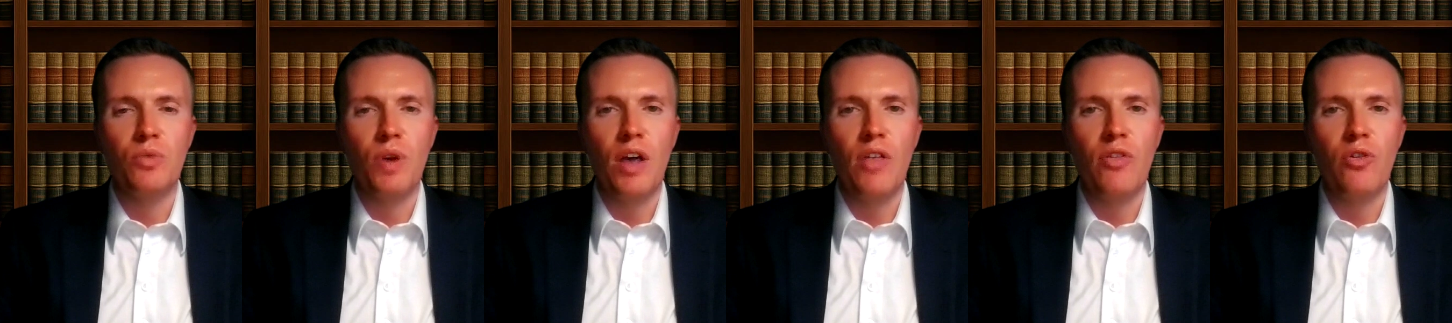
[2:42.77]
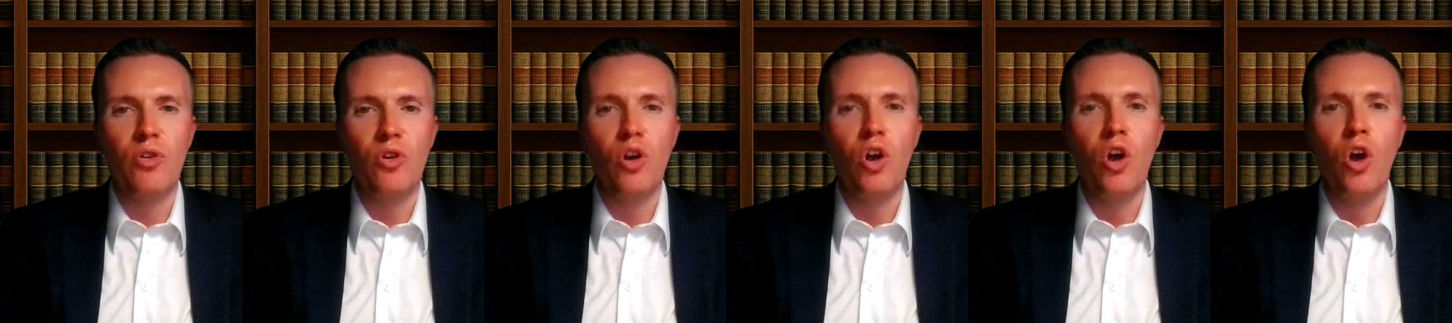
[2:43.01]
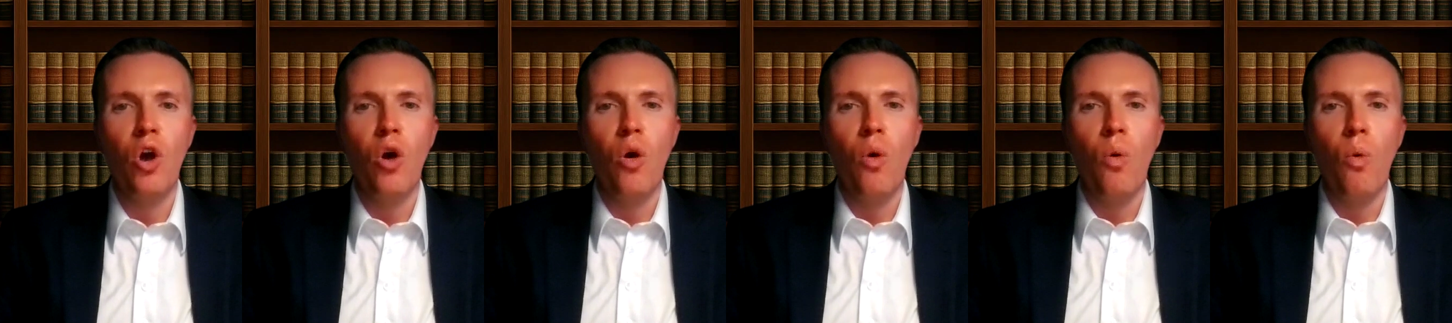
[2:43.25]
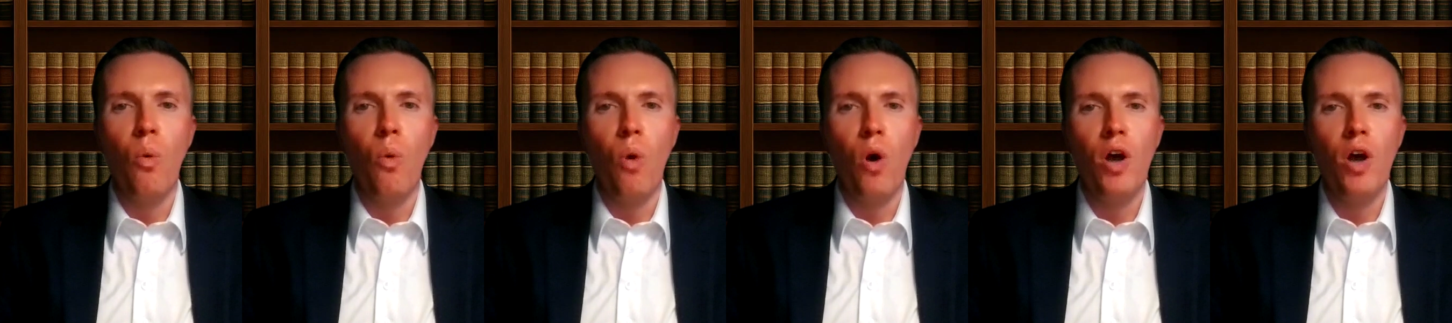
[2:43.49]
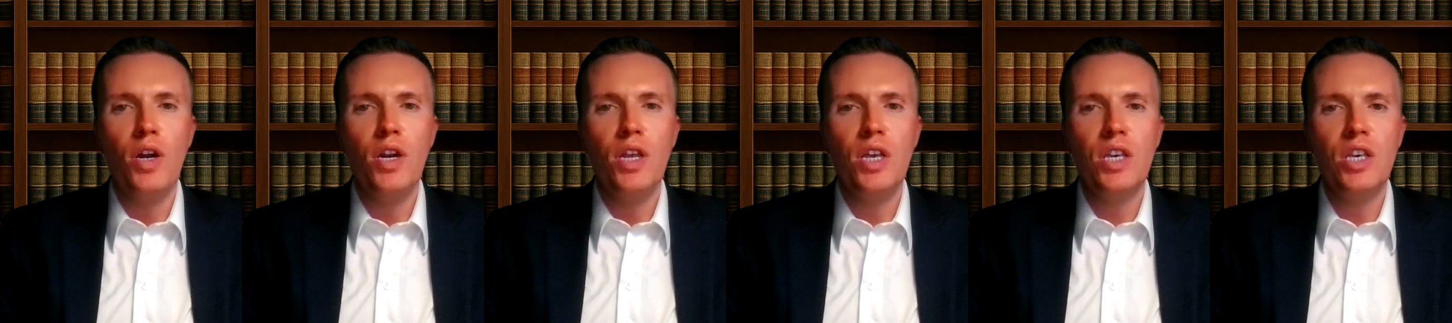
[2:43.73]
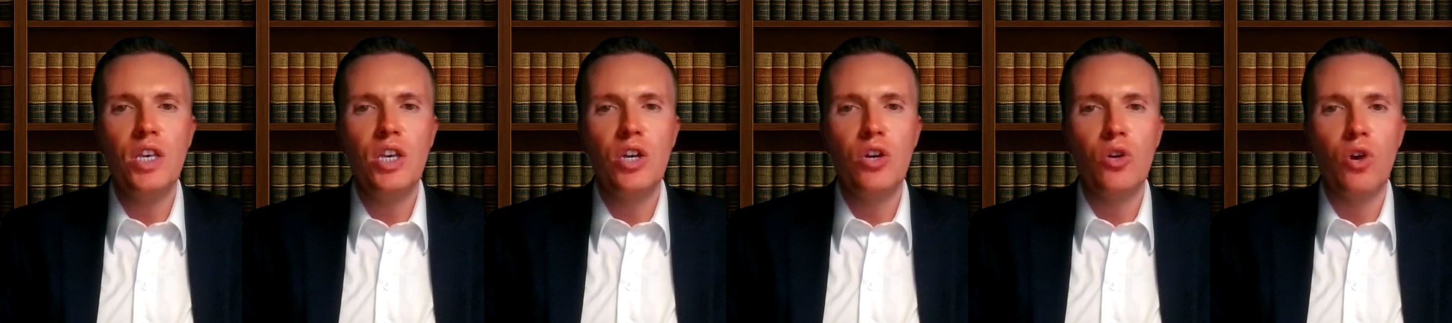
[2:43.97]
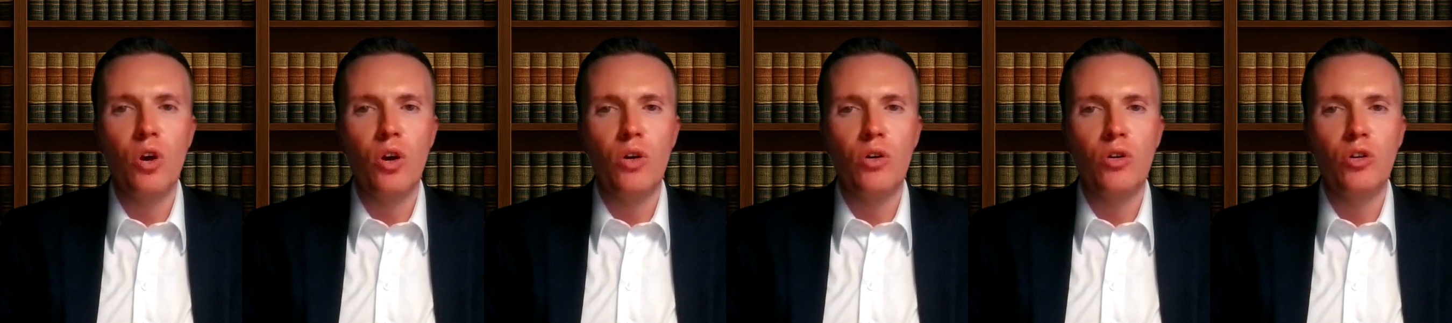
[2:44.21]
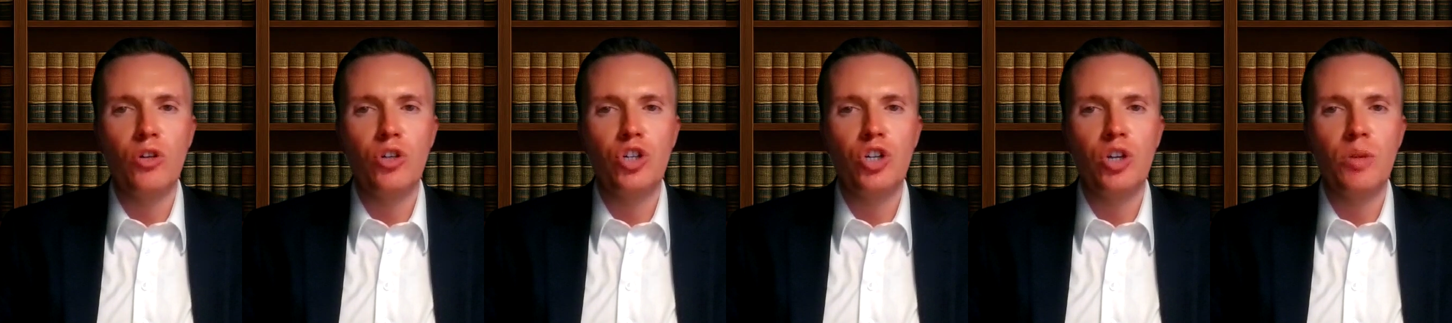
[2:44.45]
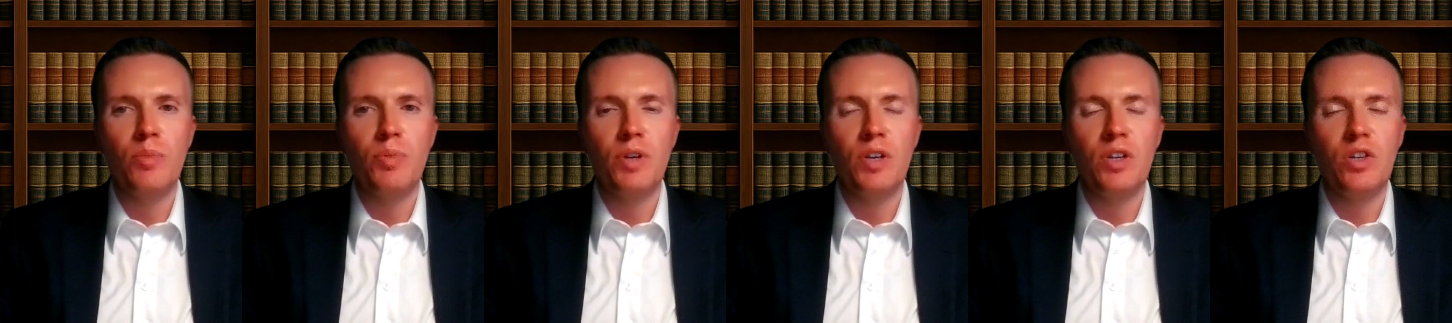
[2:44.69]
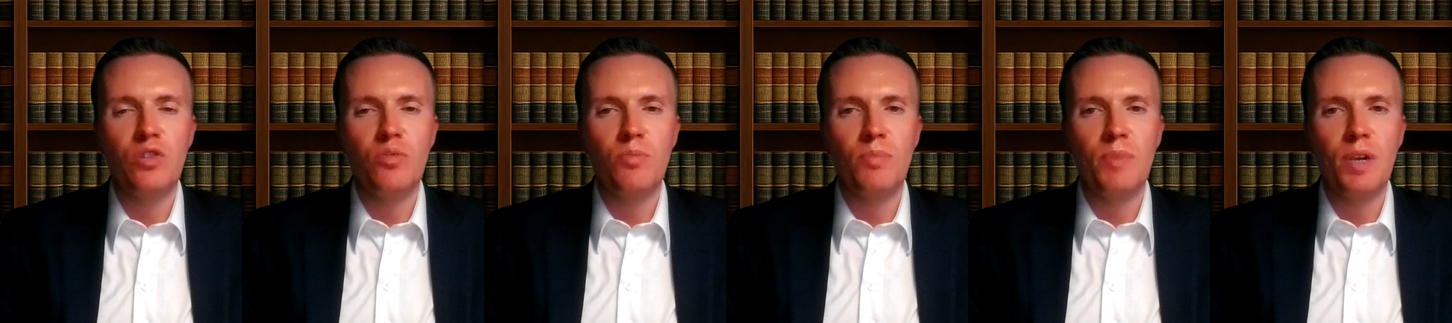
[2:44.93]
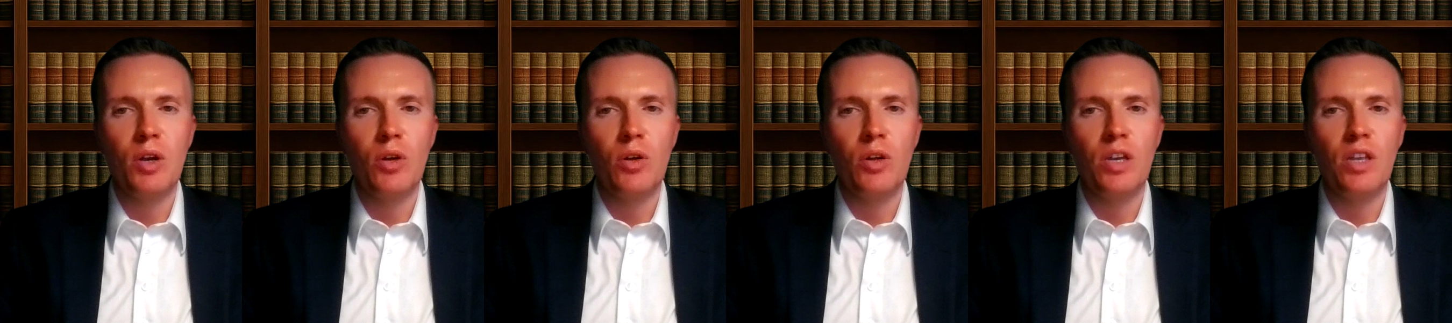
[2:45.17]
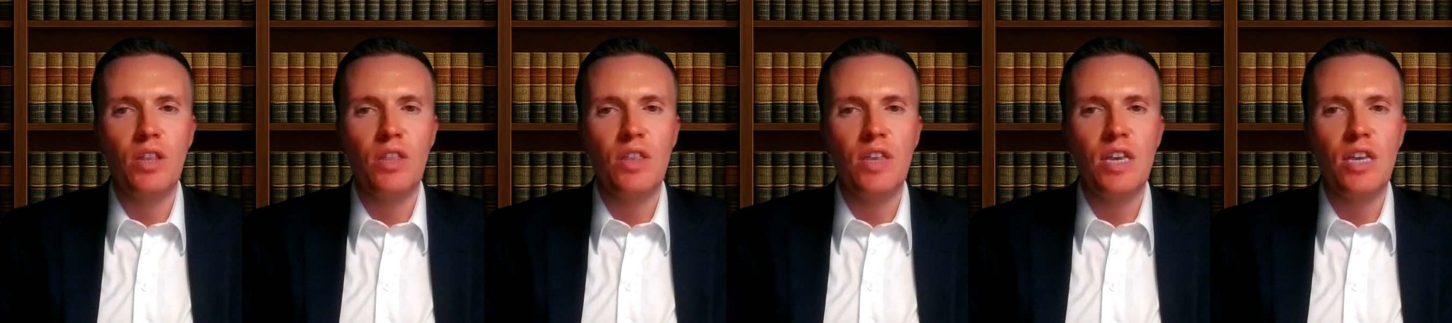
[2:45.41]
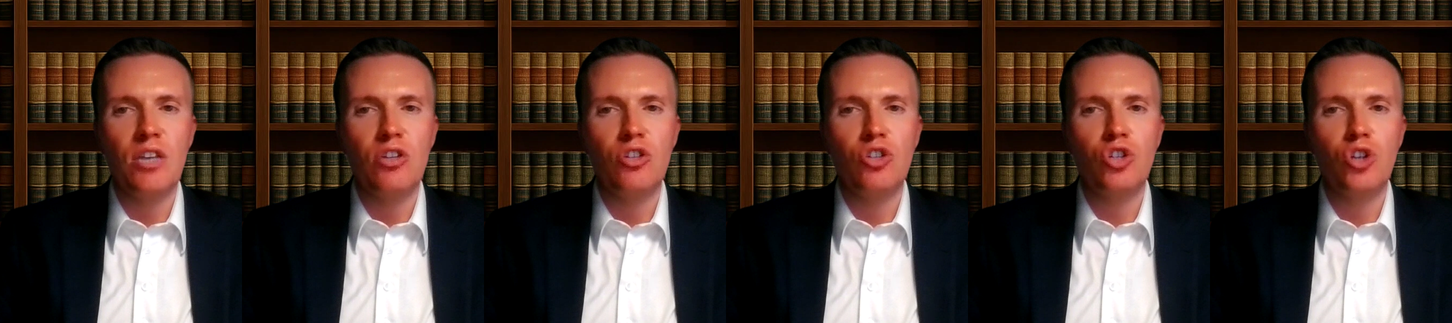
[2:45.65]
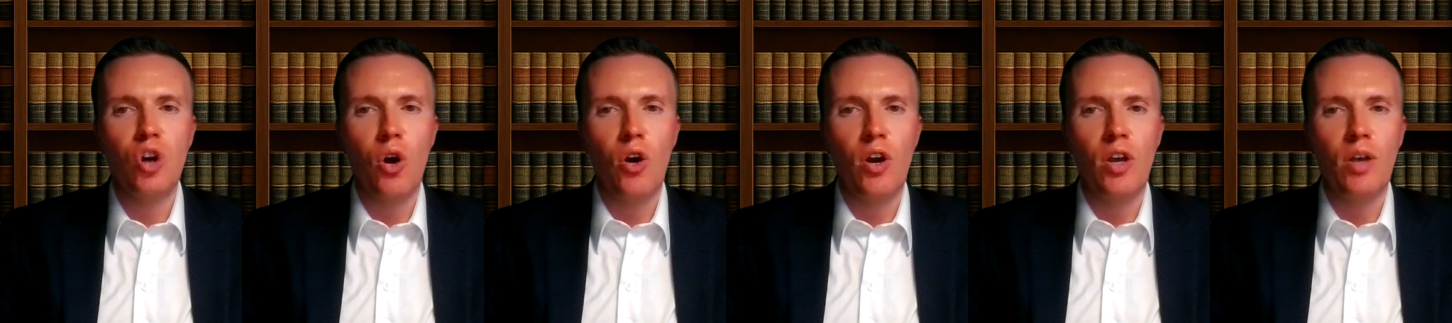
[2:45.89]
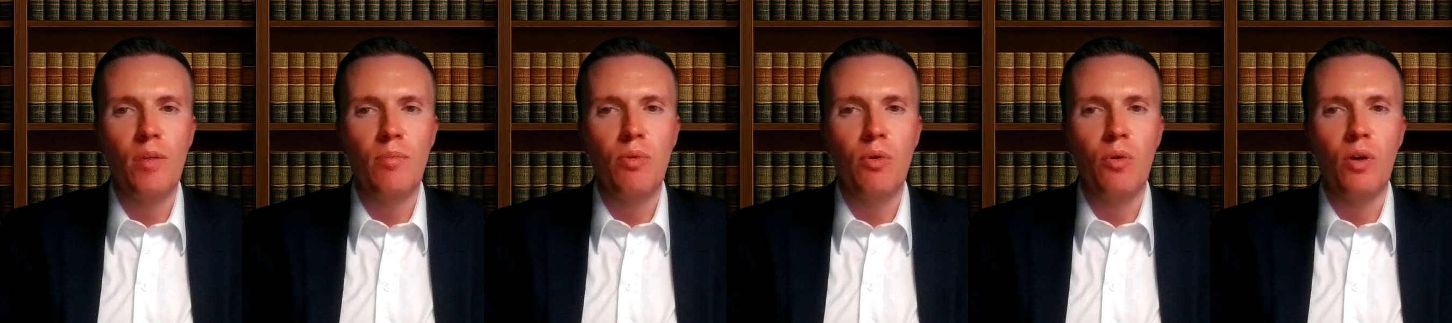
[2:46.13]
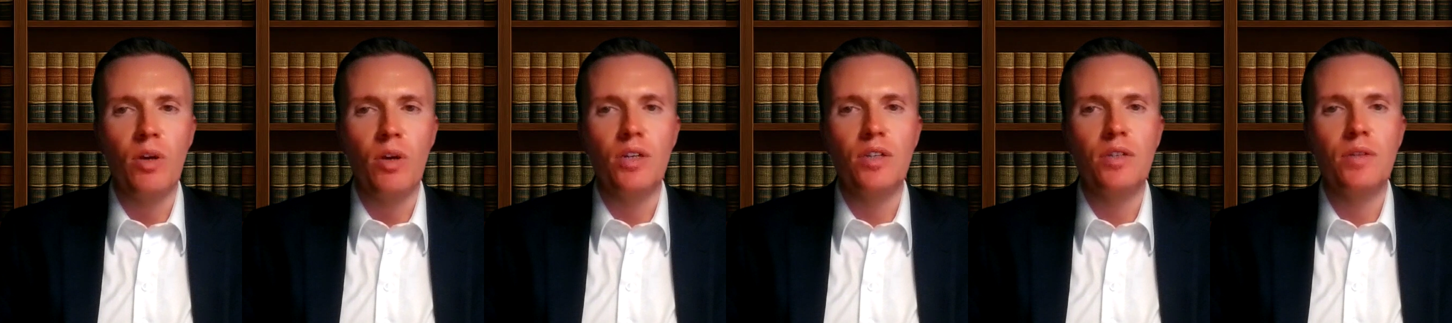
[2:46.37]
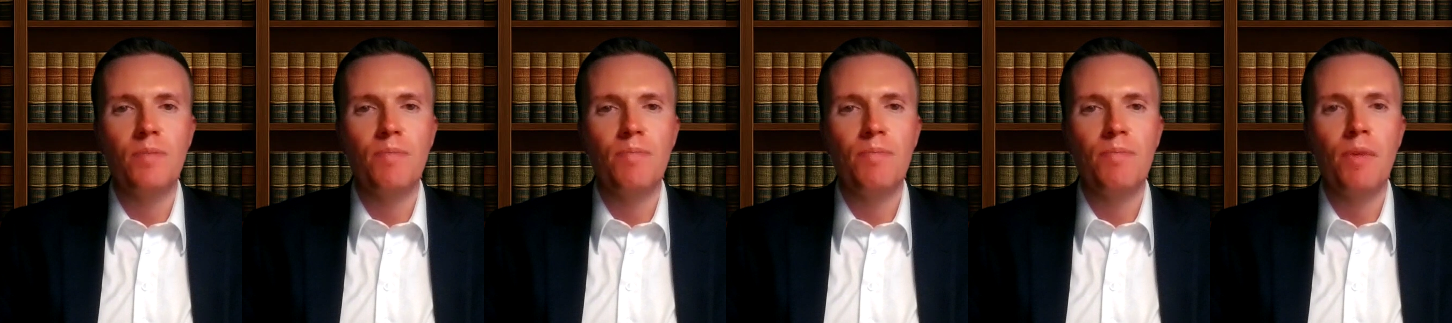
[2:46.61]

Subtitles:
Rather, 1 year ownership is merely the starting point.